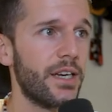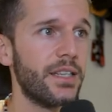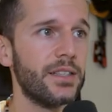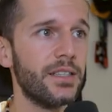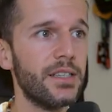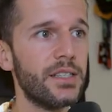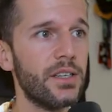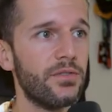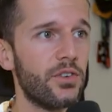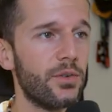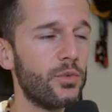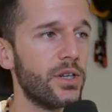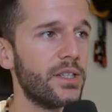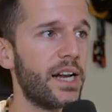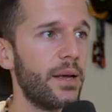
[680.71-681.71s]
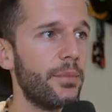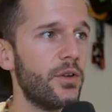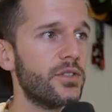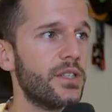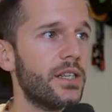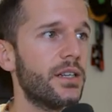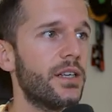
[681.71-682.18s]
And this is the formula that I'm
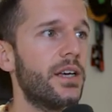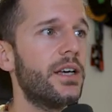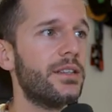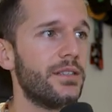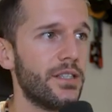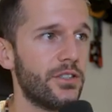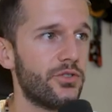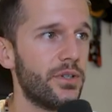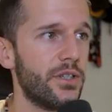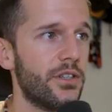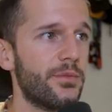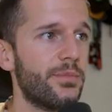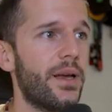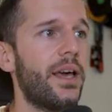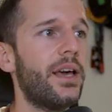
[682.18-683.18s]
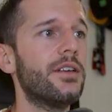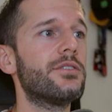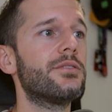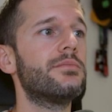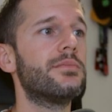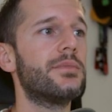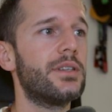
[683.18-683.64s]
using, the trigger
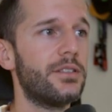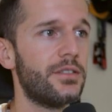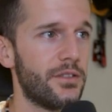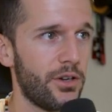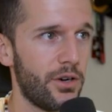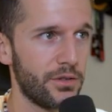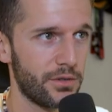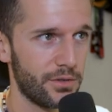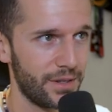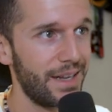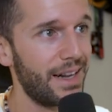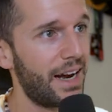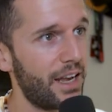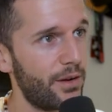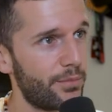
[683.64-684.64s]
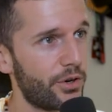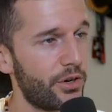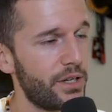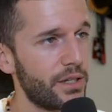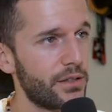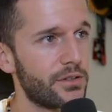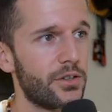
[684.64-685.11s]
page dot client
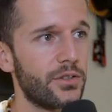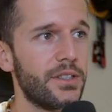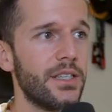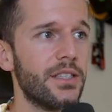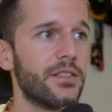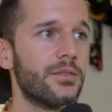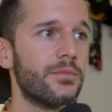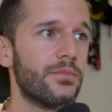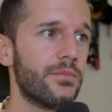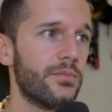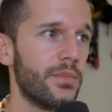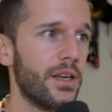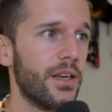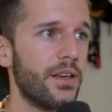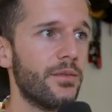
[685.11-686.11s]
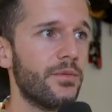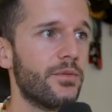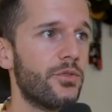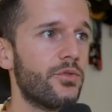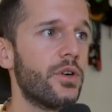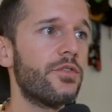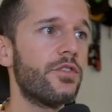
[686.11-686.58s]
project. So this uh,
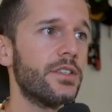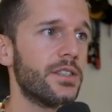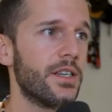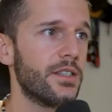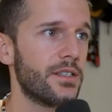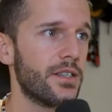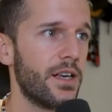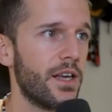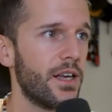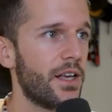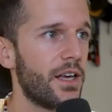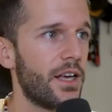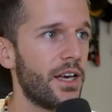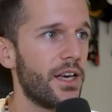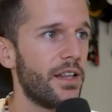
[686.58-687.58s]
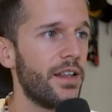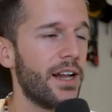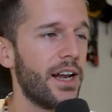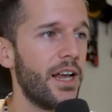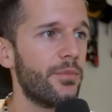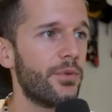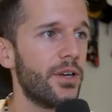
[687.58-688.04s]
references uh, the
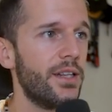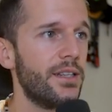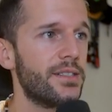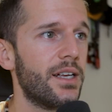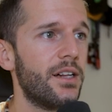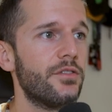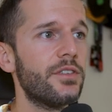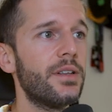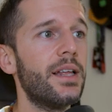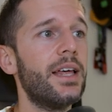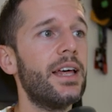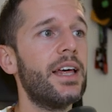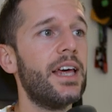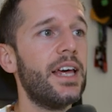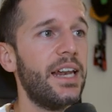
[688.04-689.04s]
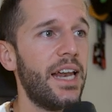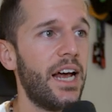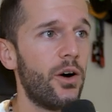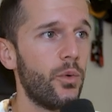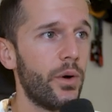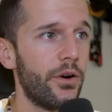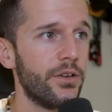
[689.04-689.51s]
client project itself. And
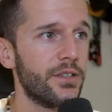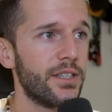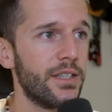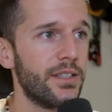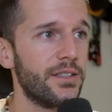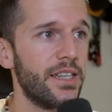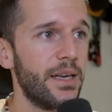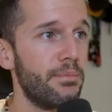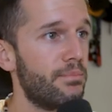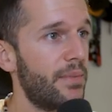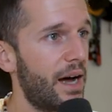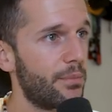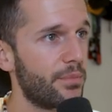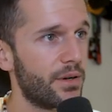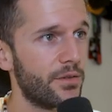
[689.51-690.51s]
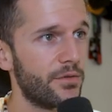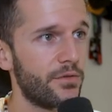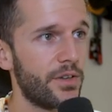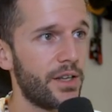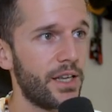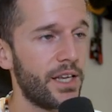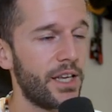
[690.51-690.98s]
now we're using the map
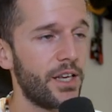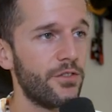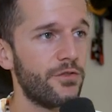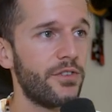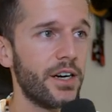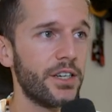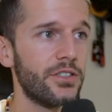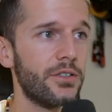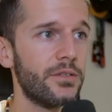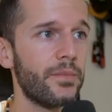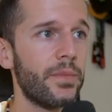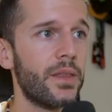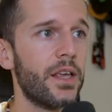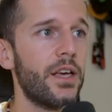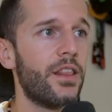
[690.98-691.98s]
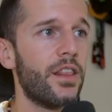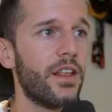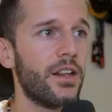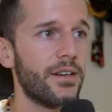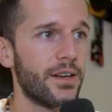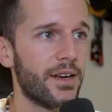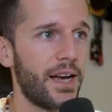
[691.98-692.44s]
uh, function,
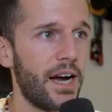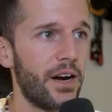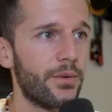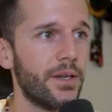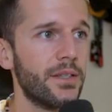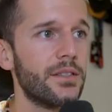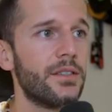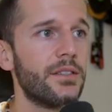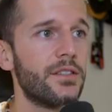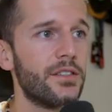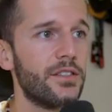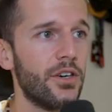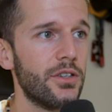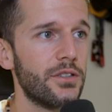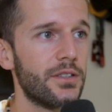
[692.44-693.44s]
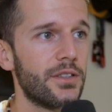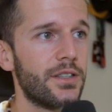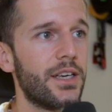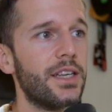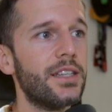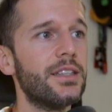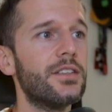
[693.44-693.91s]
then current dot,
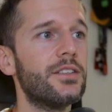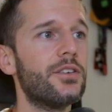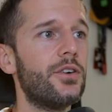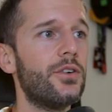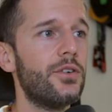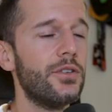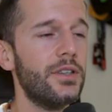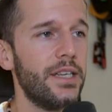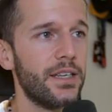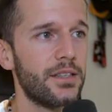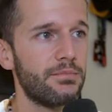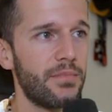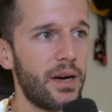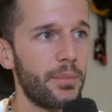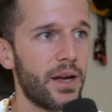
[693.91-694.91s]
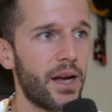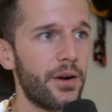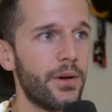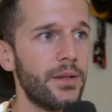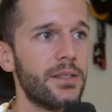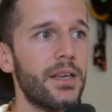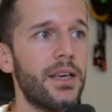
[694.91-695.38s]
and all this map
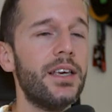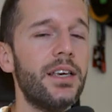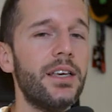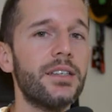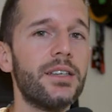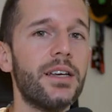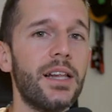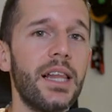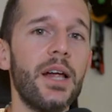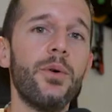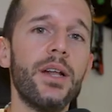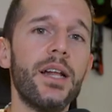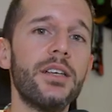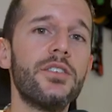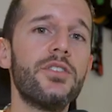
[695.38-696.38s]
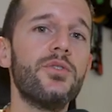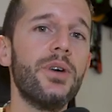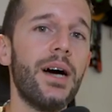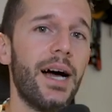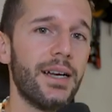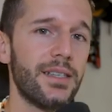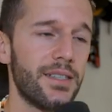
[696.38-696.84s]
current is allowing us to
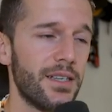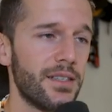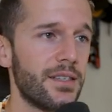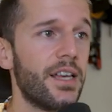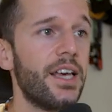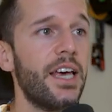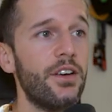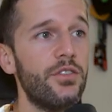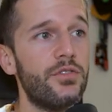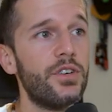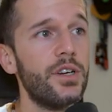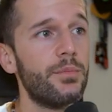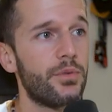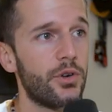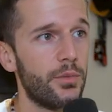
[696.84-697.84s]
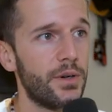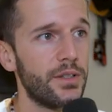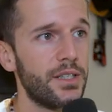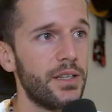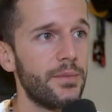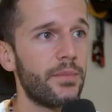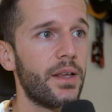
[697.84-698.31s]
access every
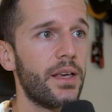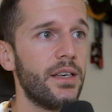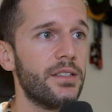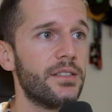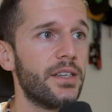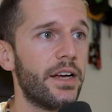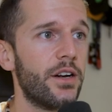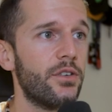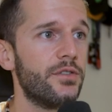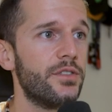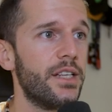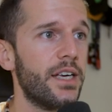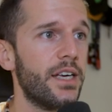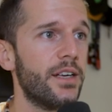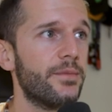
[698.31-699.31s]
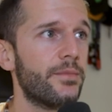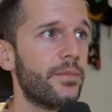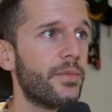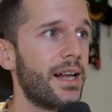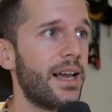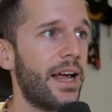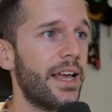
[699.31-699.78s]
property inside of the
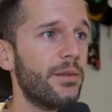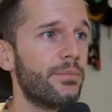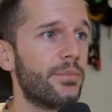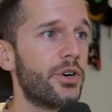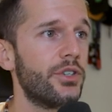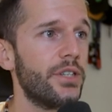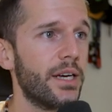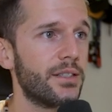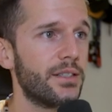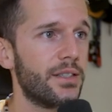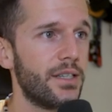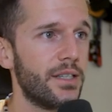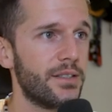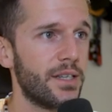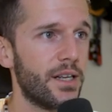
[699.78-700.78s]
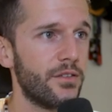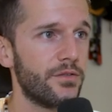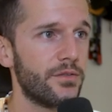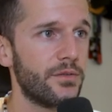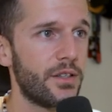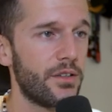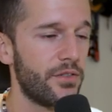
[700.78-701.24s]
client project
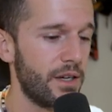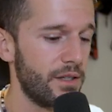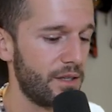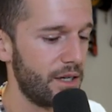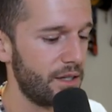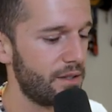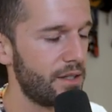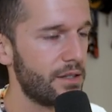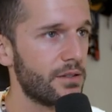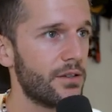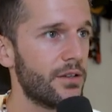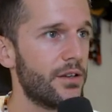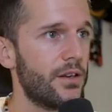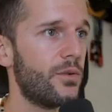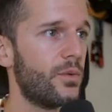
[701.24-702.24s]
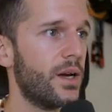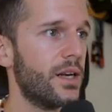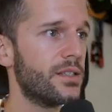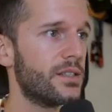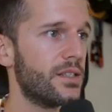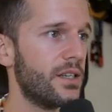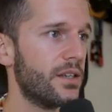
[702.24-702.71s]
itself. If I delete this, we
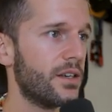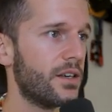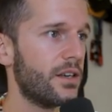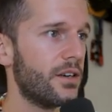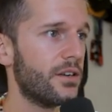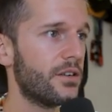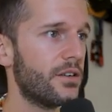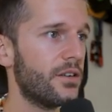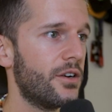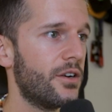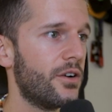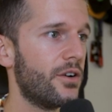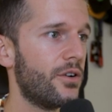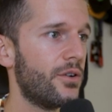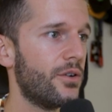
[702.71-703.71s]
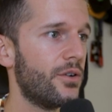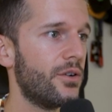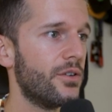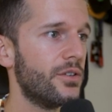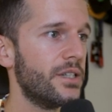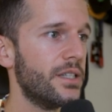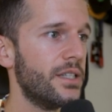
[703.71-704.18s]
can see here
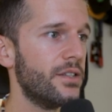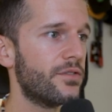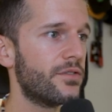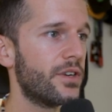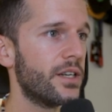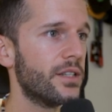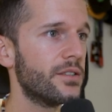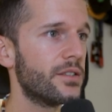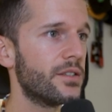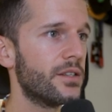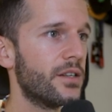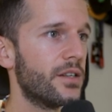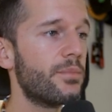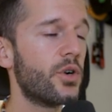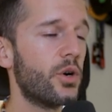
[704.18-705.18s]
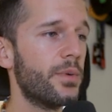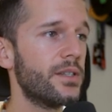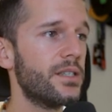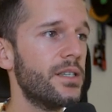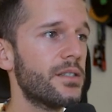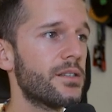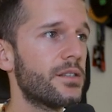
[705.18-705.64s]
all the different
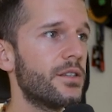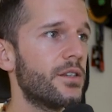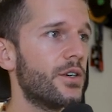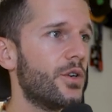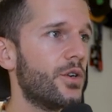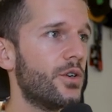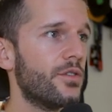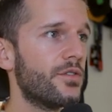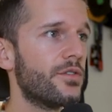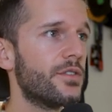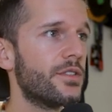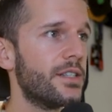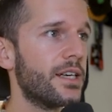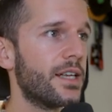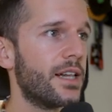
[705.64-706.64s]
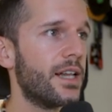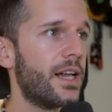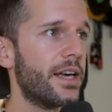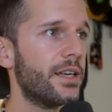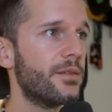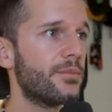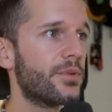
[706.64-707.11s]
properties of the
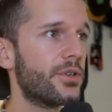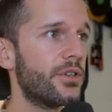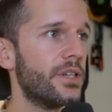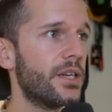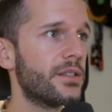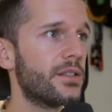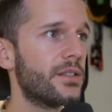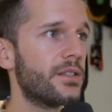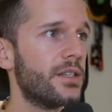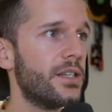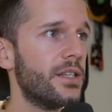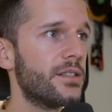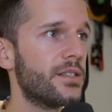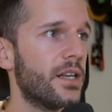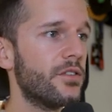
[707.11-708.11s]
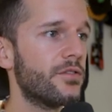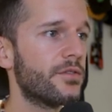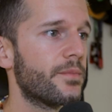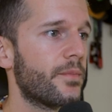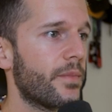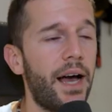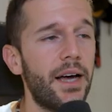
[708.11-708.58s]
client project itself
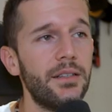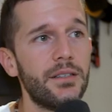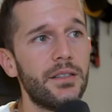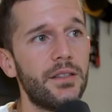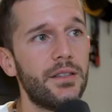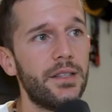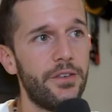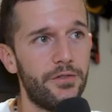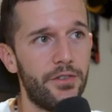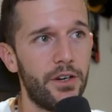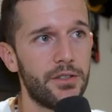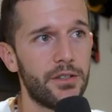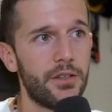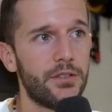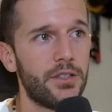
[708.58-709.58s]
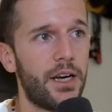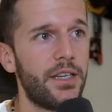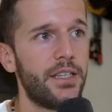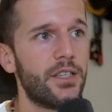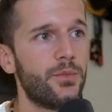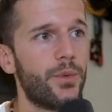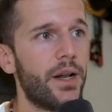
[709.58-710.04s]
and the first, because
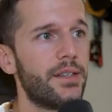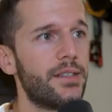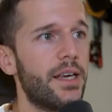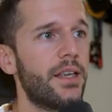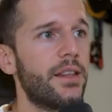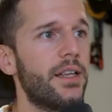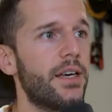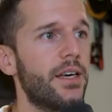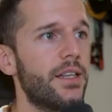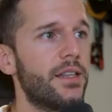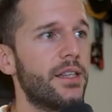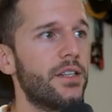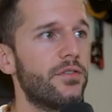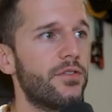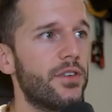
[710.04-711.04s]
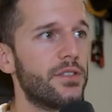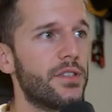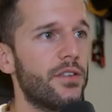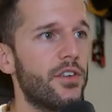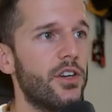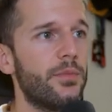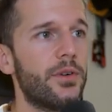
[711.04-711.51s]
I just want to take the the first
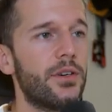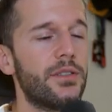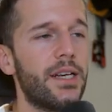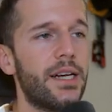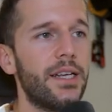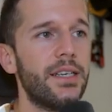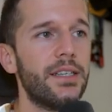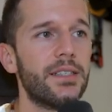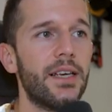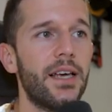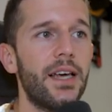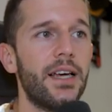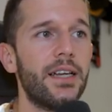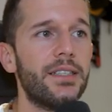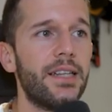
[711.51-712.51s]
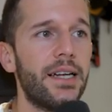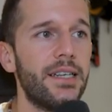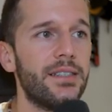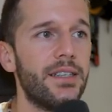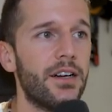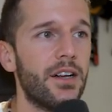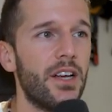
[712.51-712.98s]
developer that is that
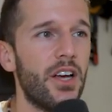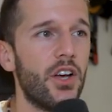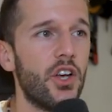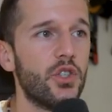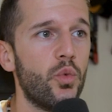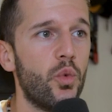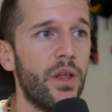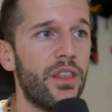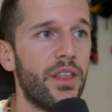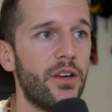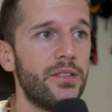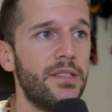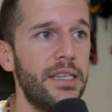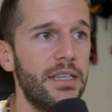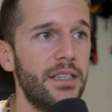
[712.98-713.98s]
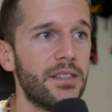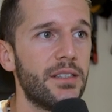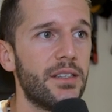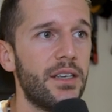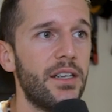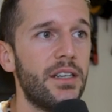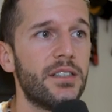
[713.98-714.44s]
is there, because without
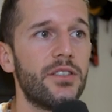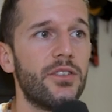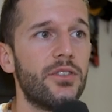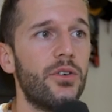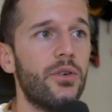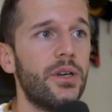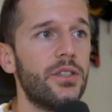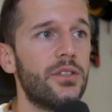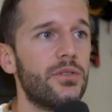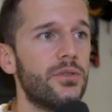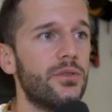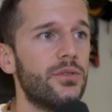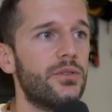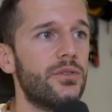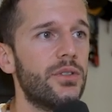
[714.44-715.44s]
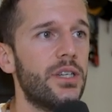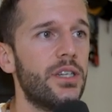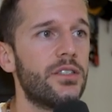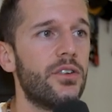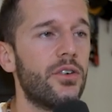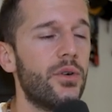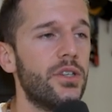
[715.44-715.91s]
this it is not going to it
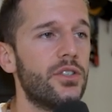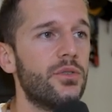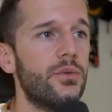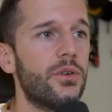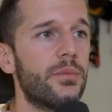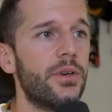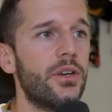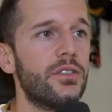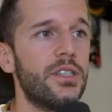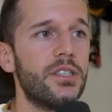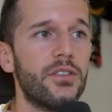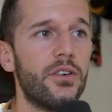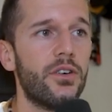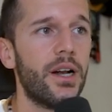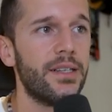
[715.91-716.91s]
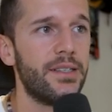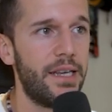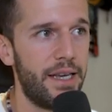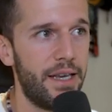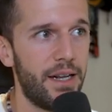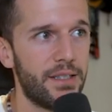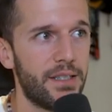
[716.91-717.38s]
is not going to work, because it's not going to
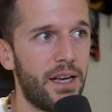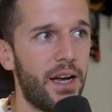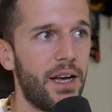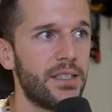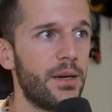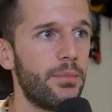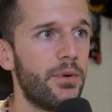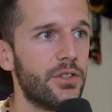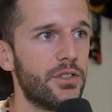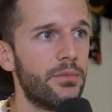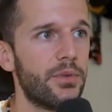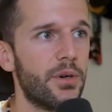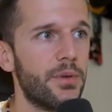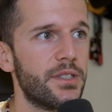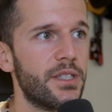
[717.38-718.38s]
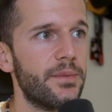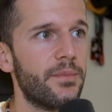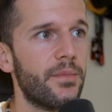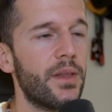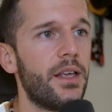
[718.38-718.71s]
take it as a, as a person property.